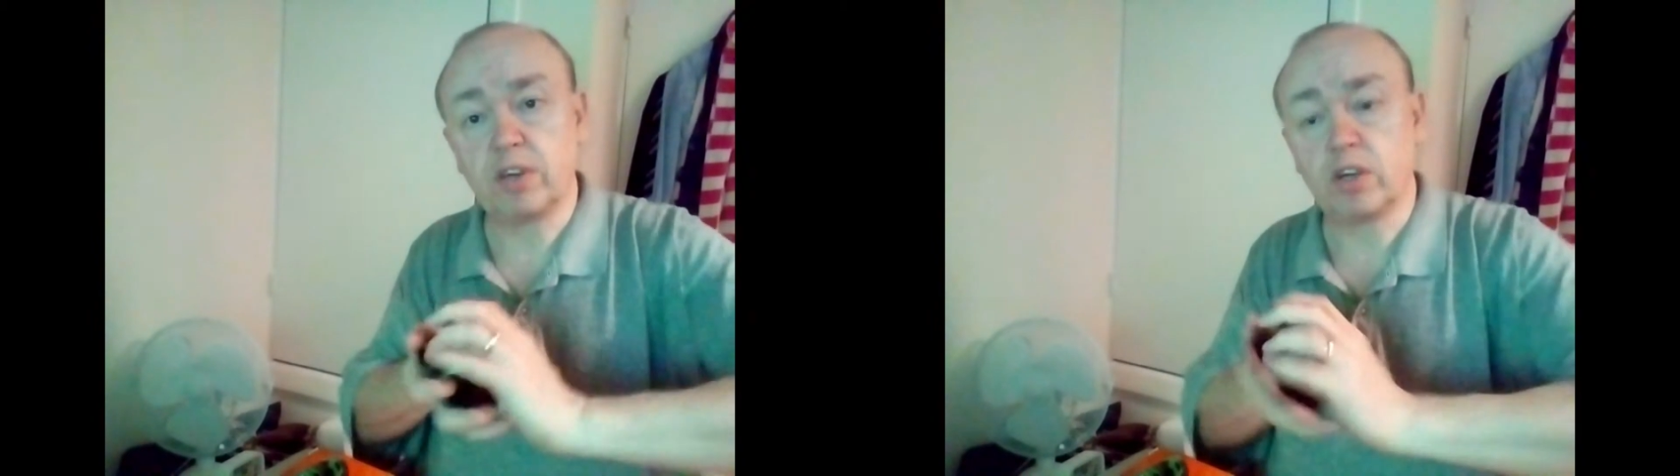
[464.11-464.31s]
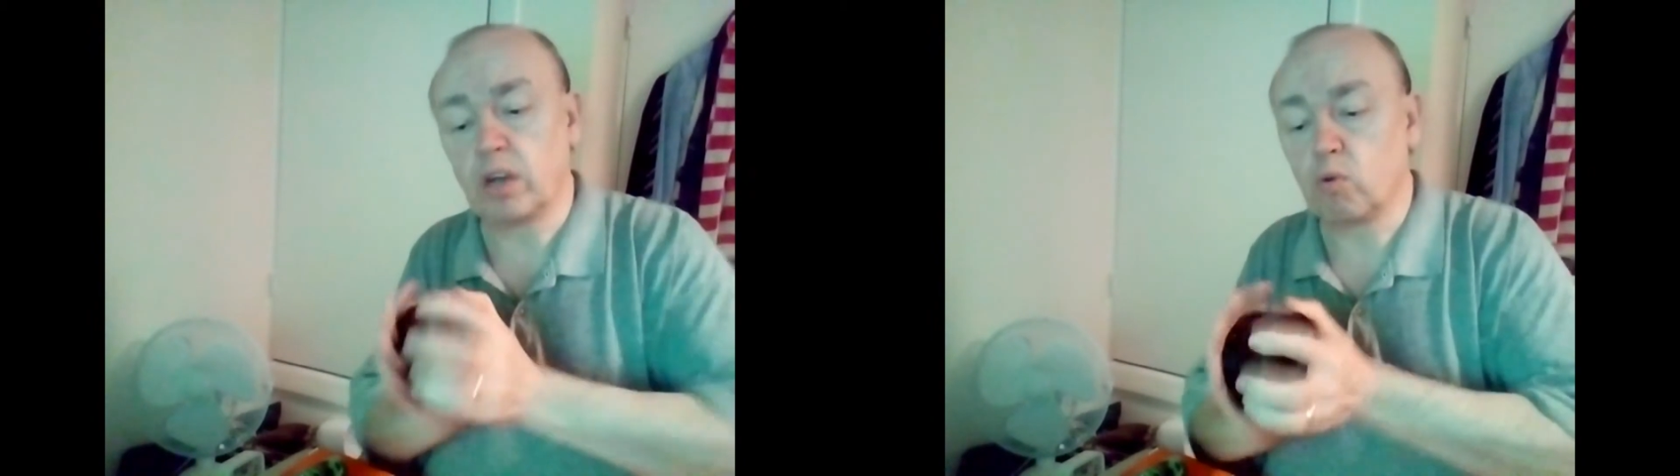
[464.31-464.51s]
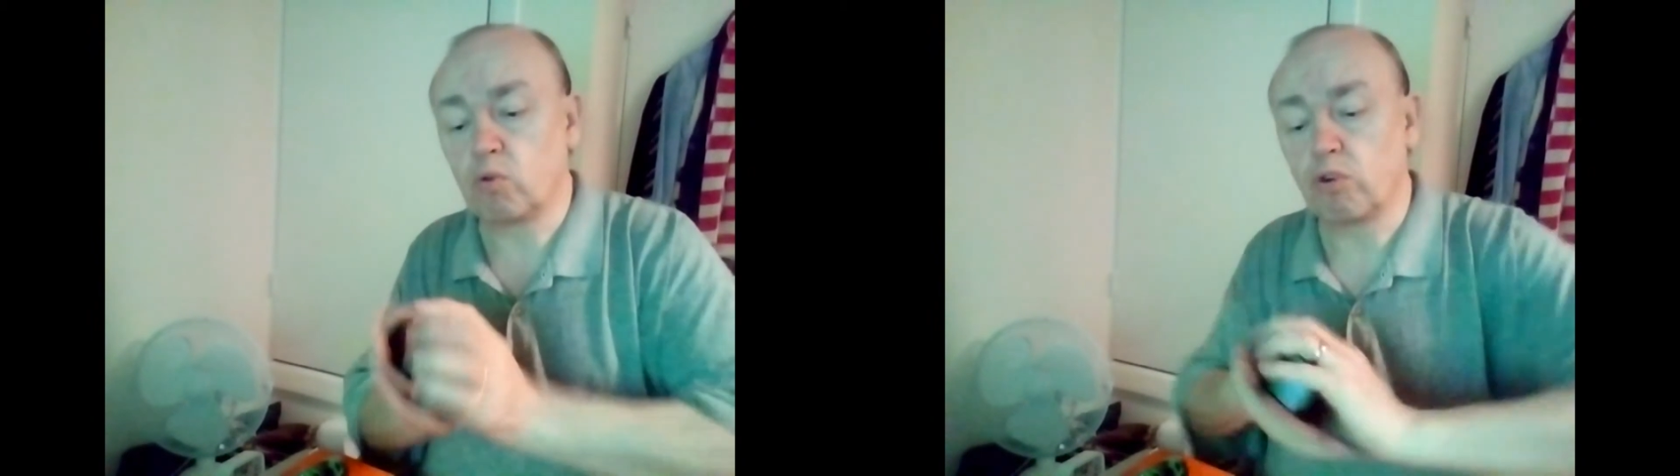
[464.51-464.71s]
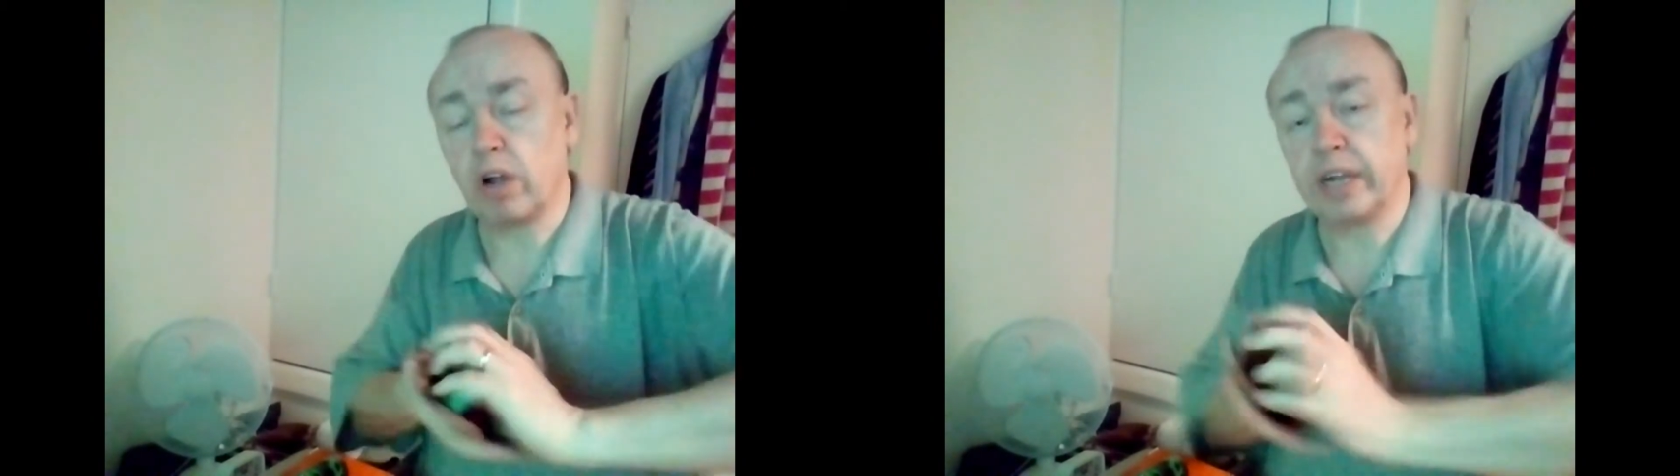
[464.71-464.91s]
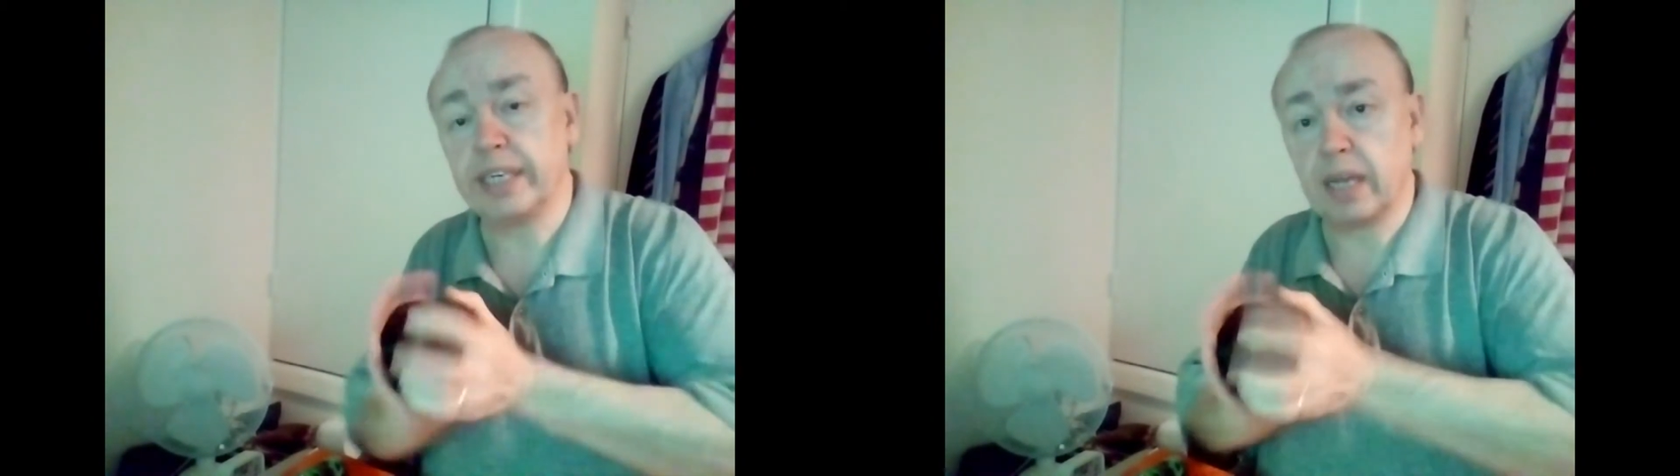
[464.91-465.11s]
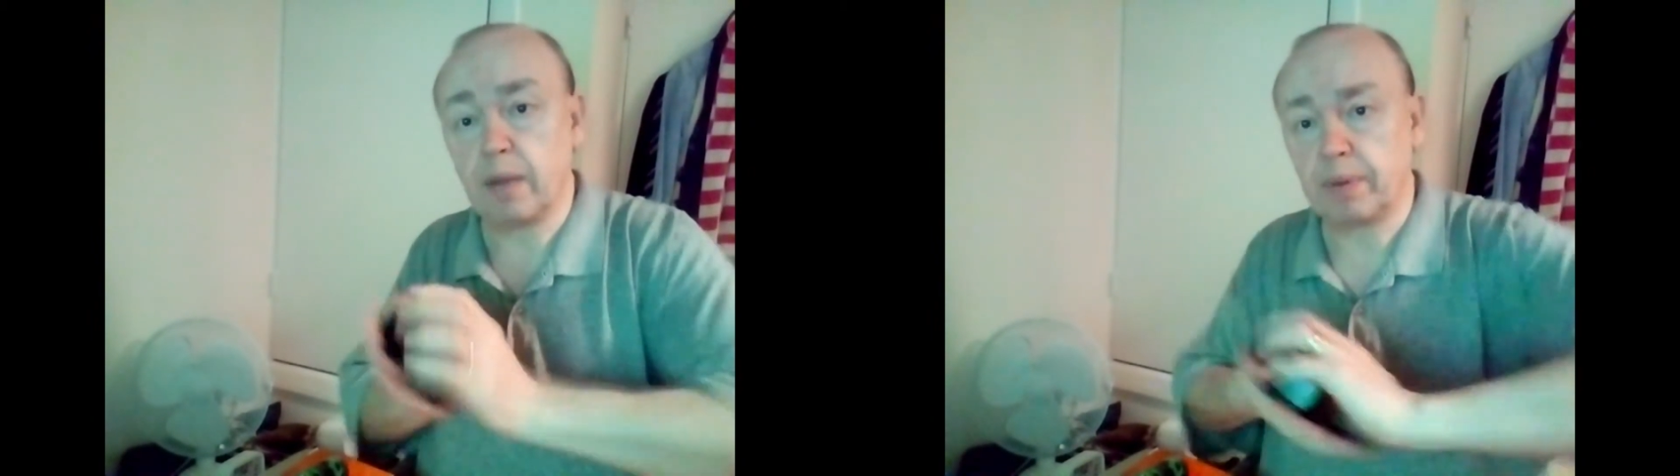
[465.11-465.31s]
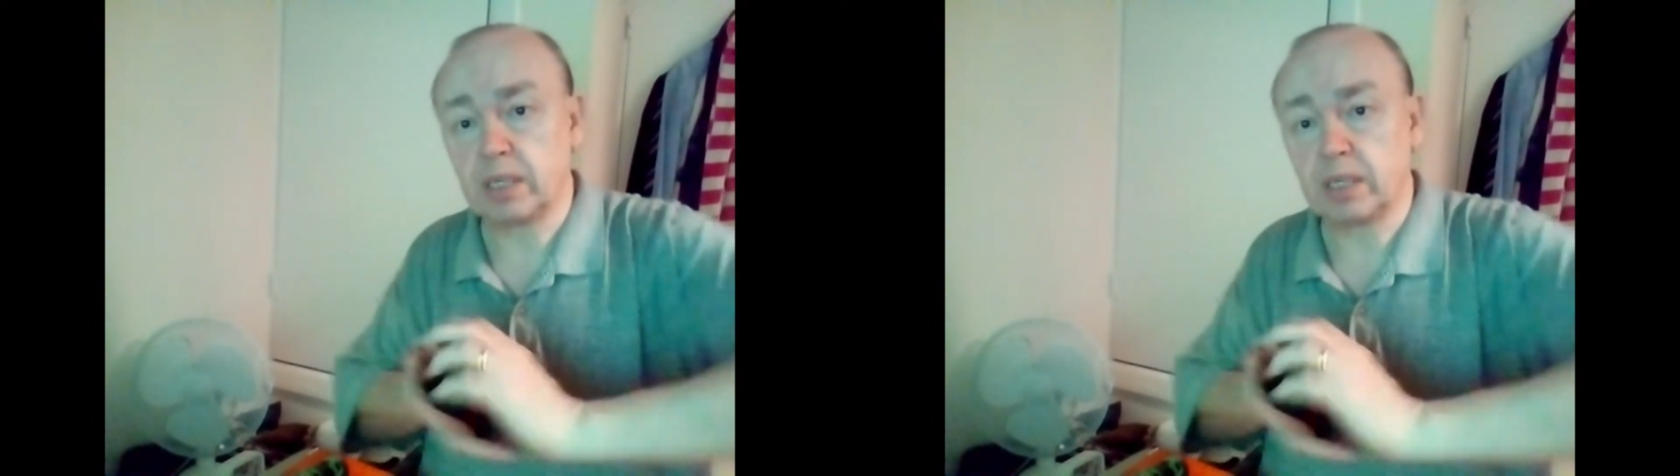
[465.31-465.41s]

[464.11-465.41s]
it a good old grind up,